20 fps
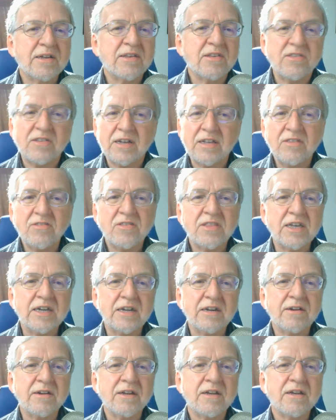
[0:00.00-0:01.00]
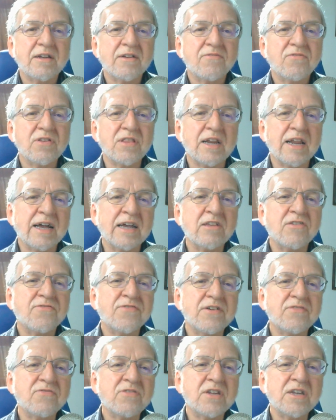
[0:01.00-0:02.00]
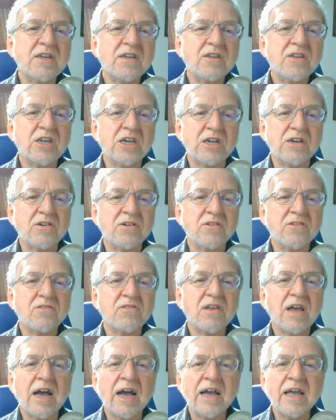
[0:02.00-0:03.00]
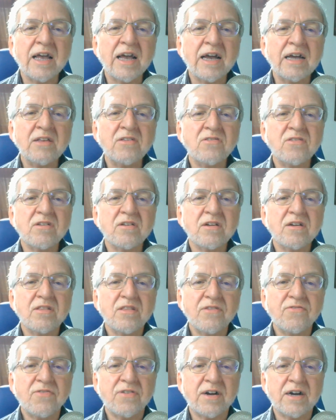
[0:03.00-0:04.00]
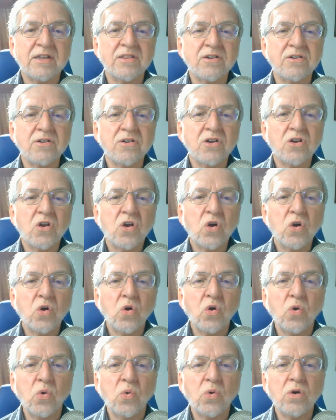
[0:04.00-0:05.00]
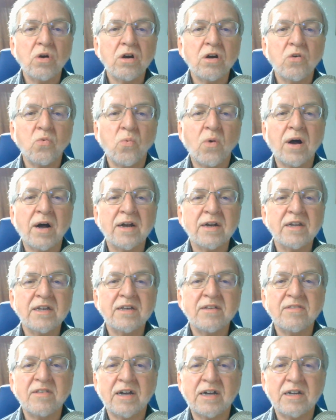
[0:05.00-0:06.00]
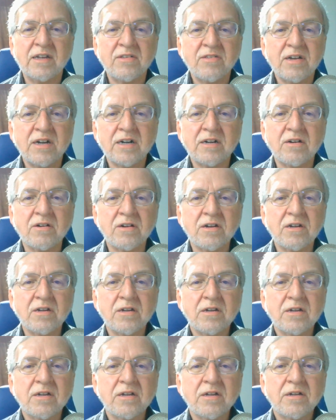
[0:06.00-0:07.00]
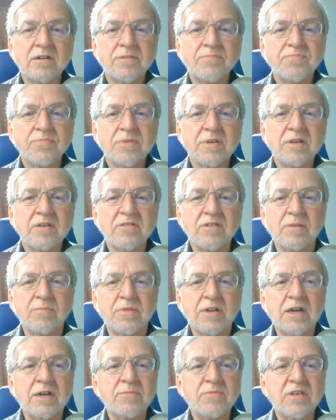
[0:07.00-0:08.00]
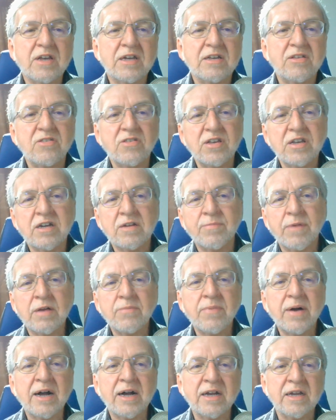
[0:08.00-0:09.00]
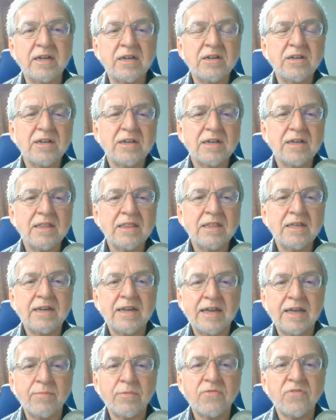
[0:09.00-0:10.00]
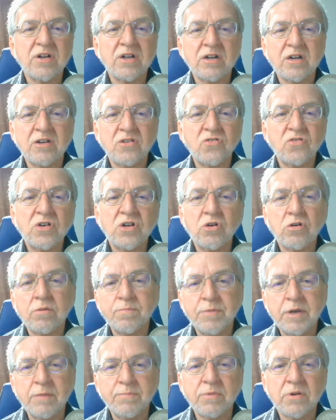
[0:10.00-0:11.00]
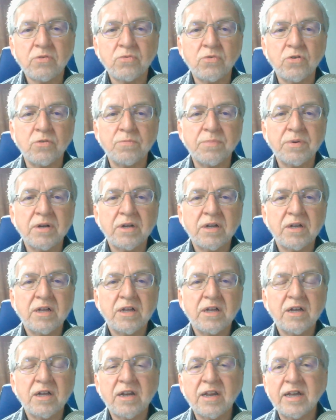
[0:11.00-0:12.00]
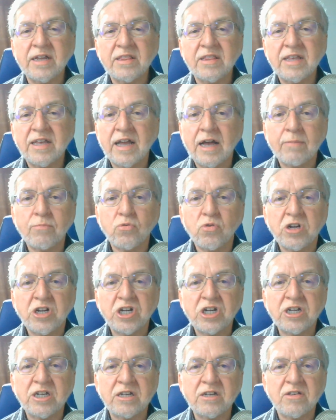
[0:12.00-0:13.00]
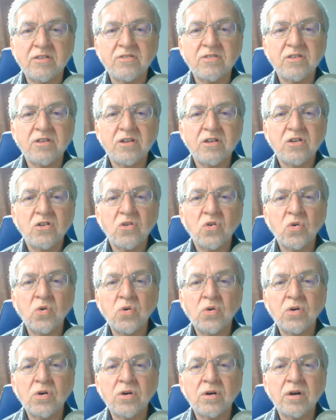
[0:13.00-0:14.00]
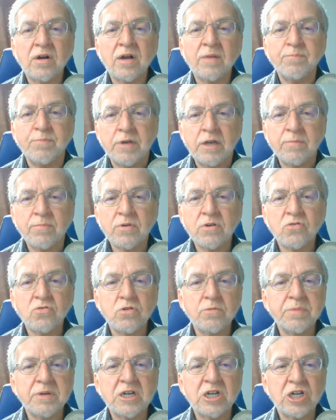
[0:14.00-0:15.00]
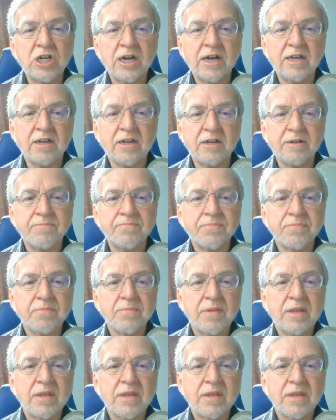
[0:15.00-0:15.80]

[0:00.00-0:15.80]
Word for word: Since then, for the last 15 years, I ask the Father who or what is on his heart. Sometimes I see in my mind the name of a country or people group, like the Aborigines or a people group in China.